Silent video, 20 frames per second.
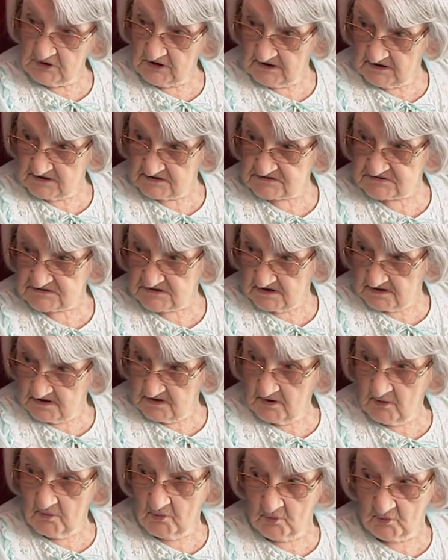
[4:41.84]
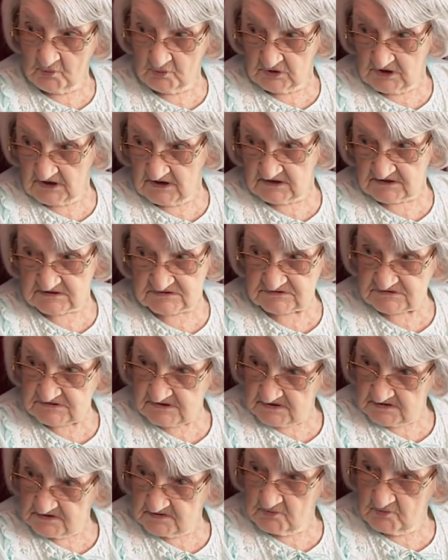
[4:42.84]
social issues and you really get to know the
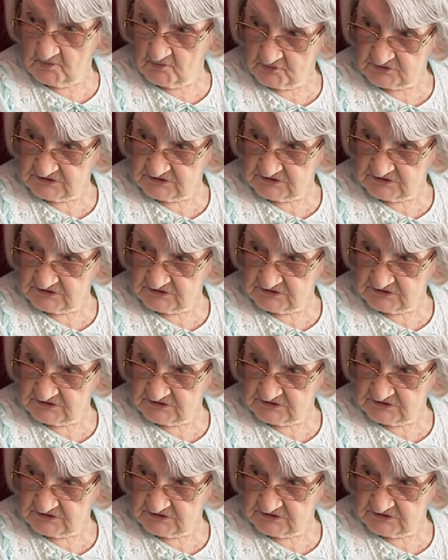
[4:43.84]
patient